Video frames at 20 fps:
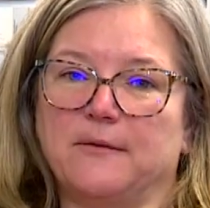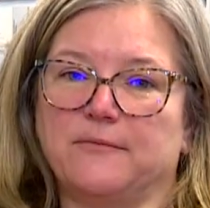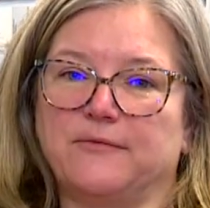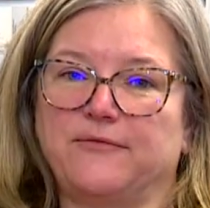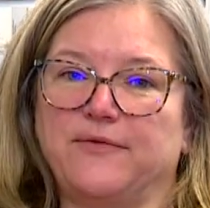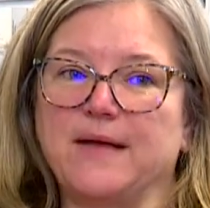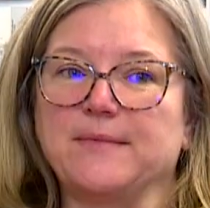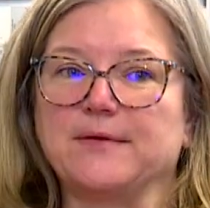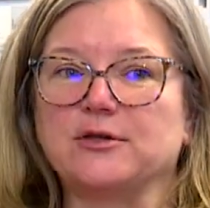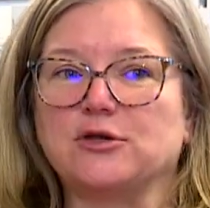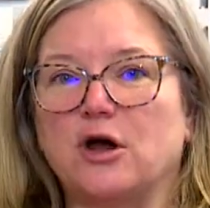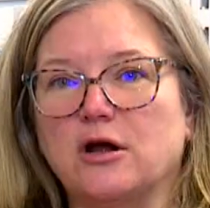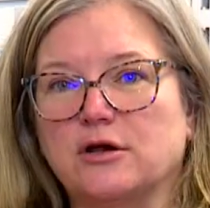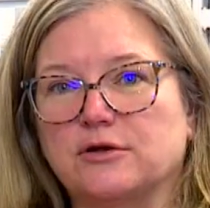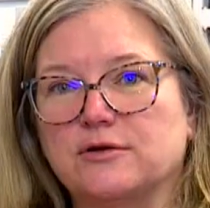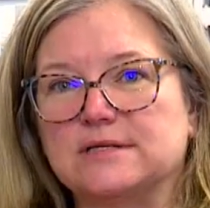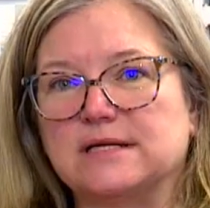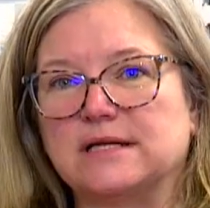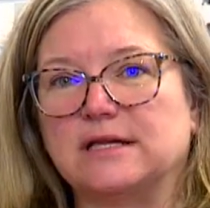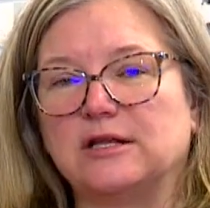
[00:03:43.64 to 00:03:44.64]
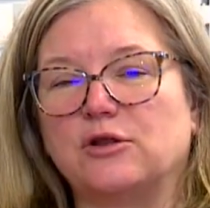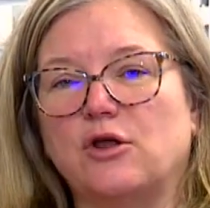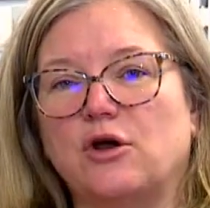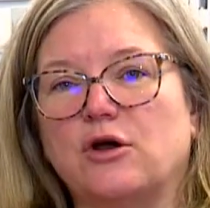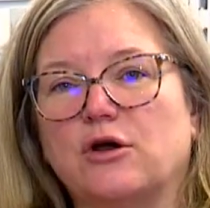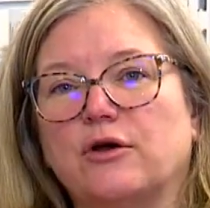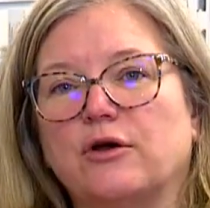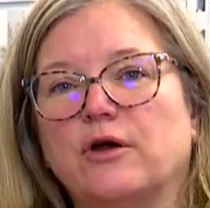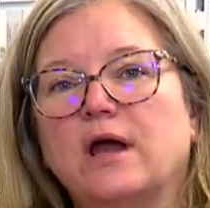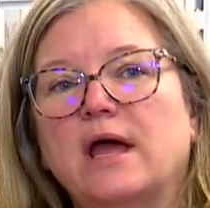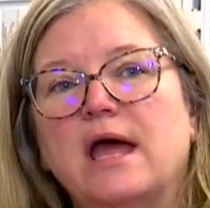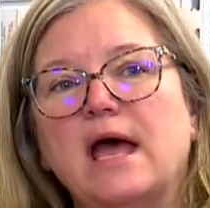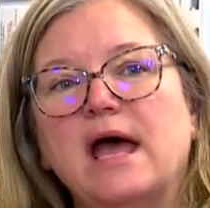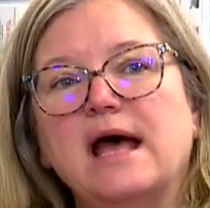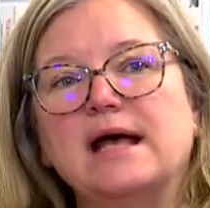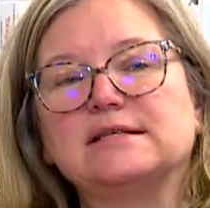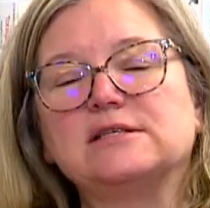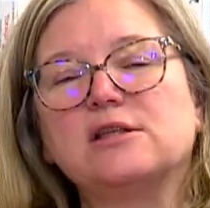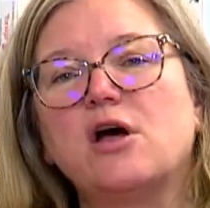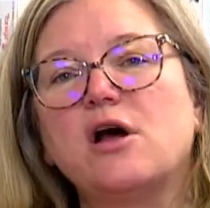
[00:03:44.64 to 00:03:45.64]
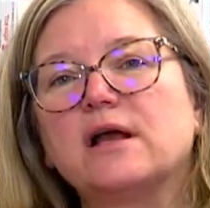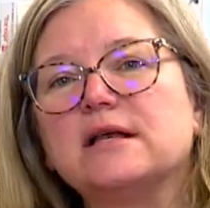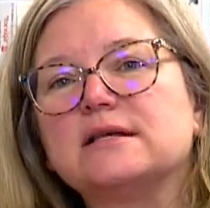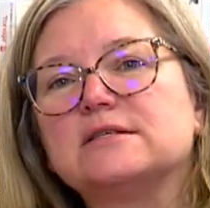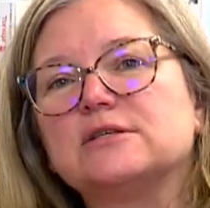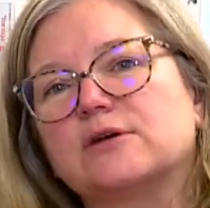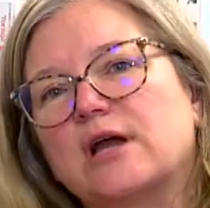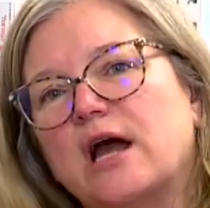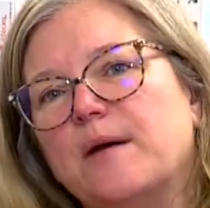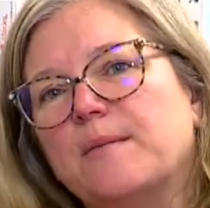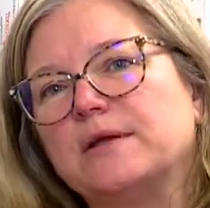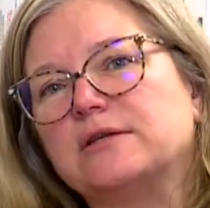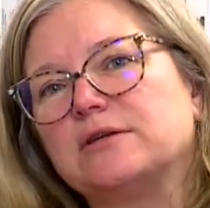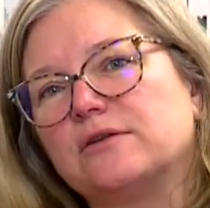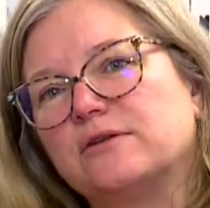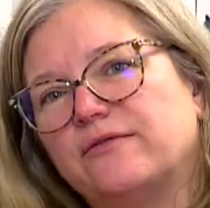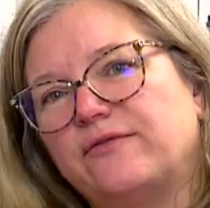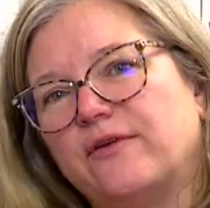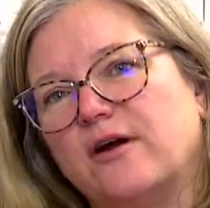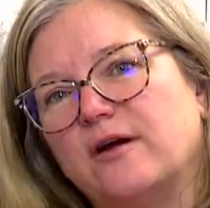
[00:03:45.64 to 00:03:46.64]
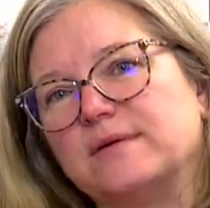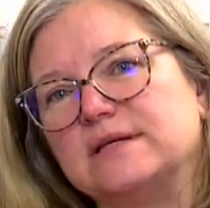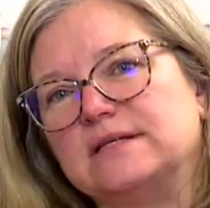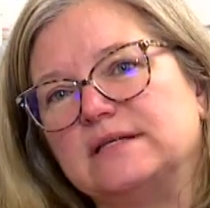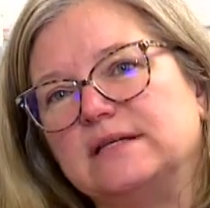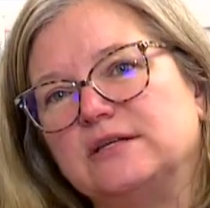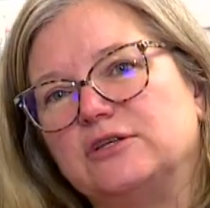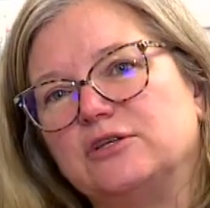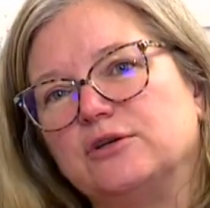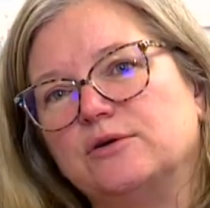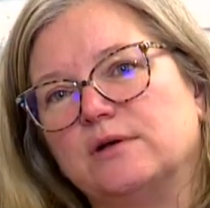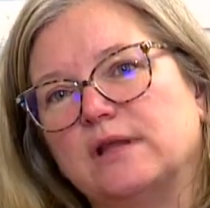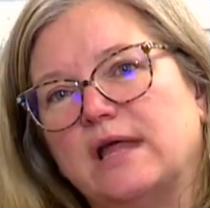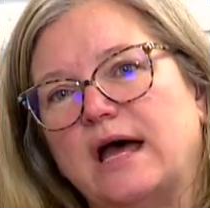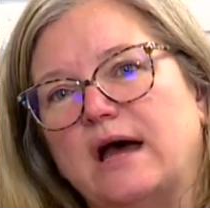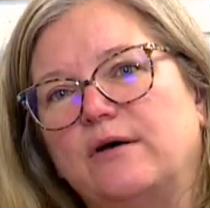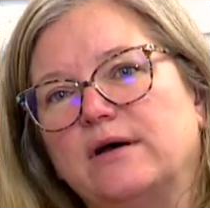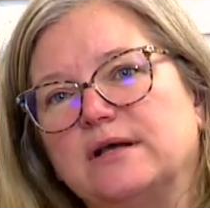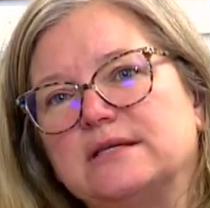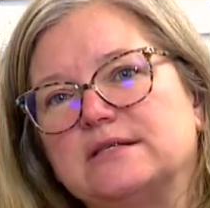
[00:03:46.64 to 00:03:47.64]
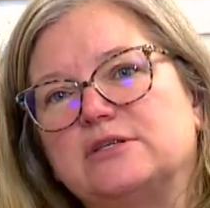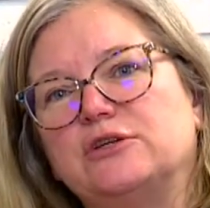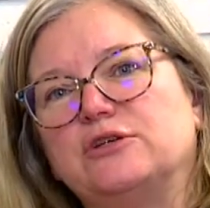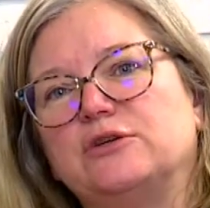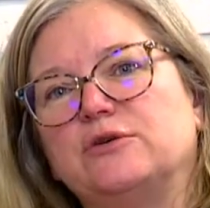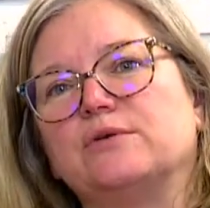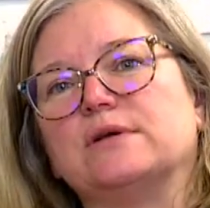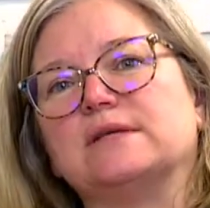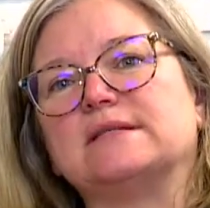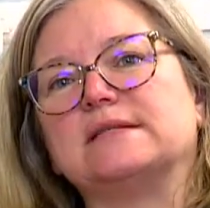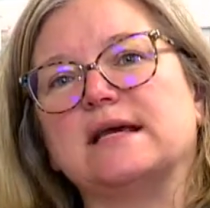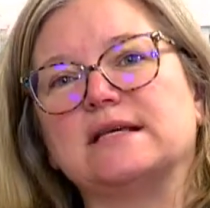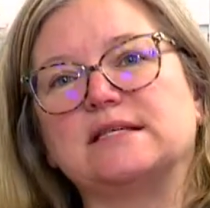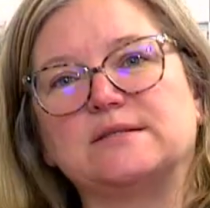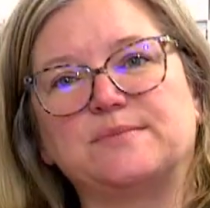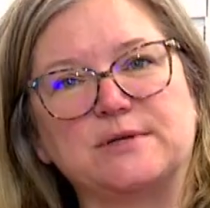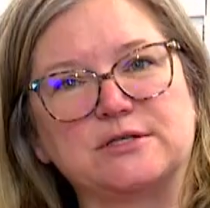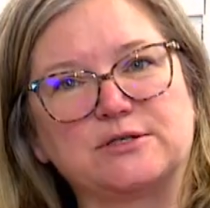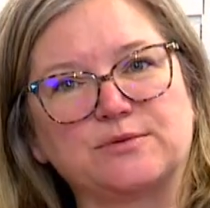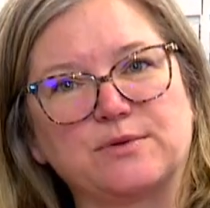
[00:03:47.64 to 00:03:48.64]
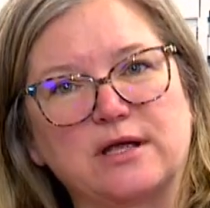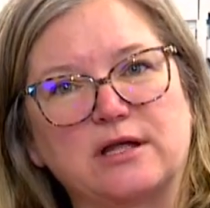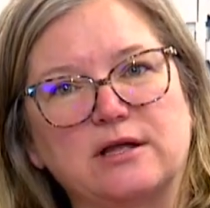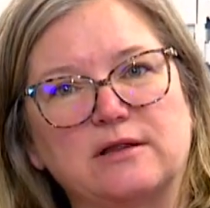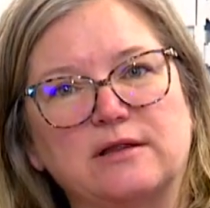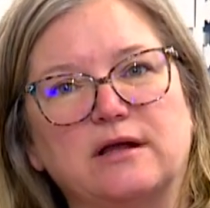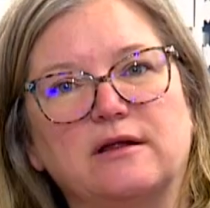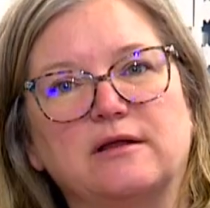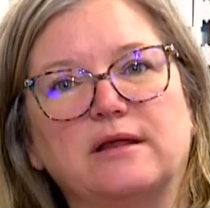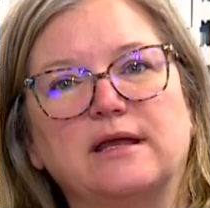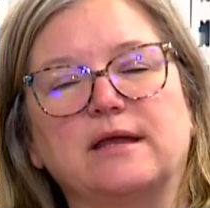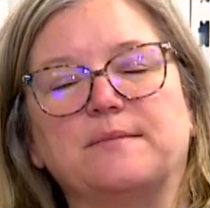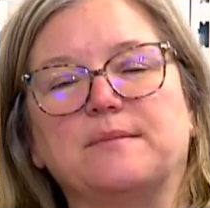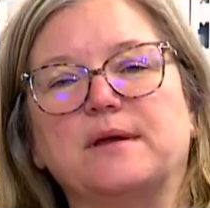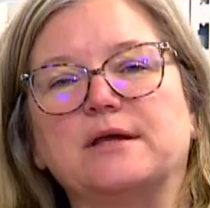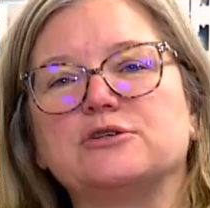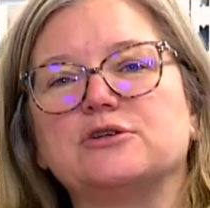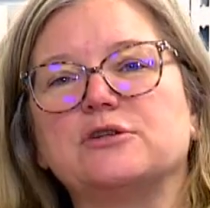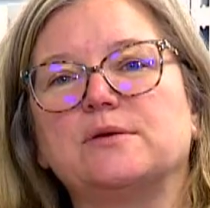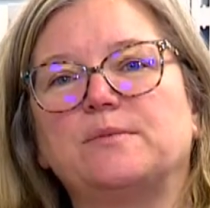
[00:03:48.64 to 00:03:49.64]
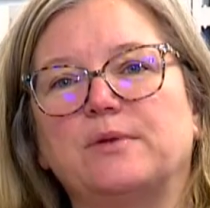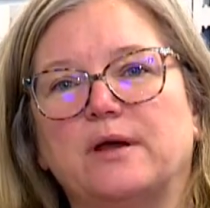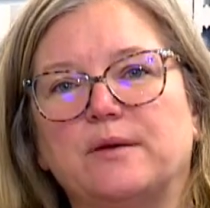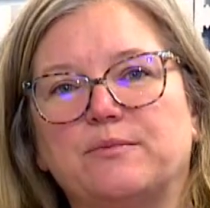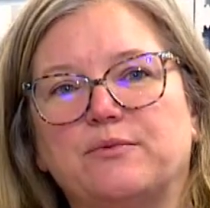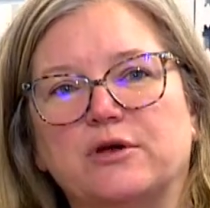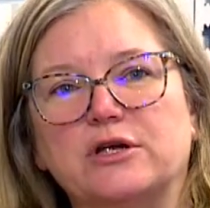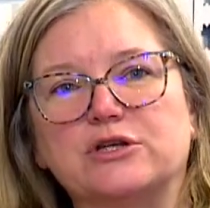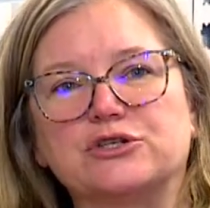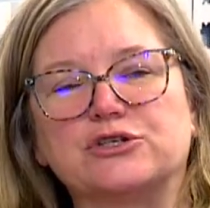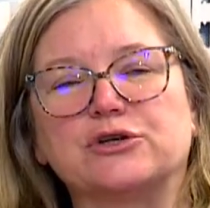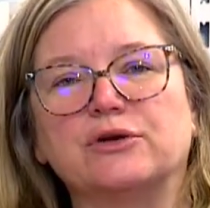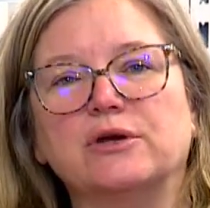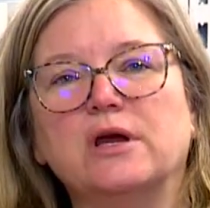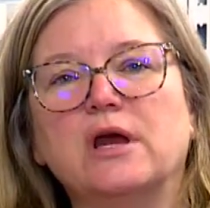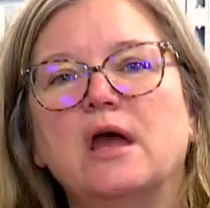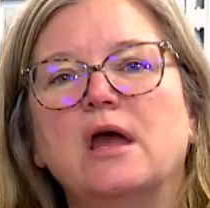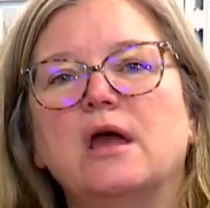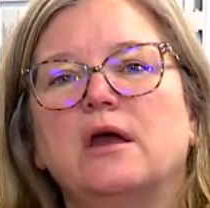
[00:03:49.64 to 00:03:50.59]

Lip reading: family doctors any longer, as long as they're coming to the pharmacy to allow us to do assessments regularly and measure the blood pressure,